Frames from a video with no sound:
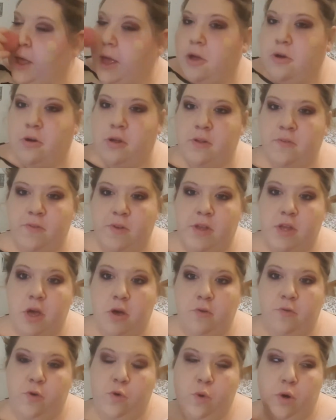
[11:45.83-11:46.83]
later on in the
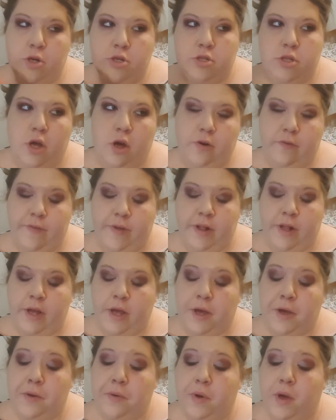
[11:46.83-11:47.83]
video, if you watched the whole
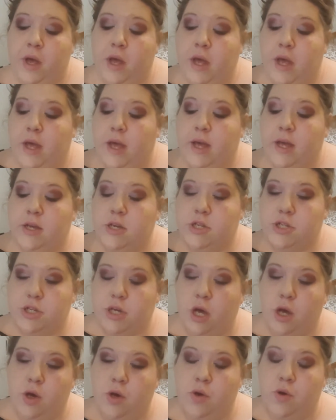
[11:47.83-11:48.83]
video, it
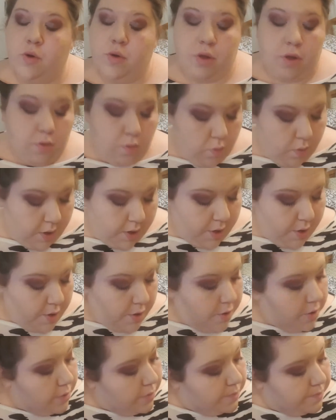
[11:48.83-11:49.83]
showed
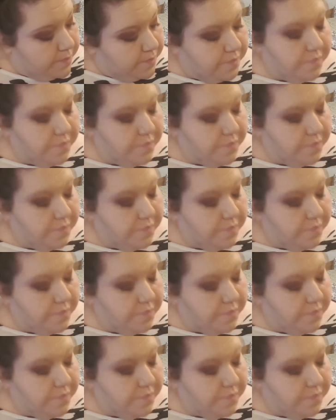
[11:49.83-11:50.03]
where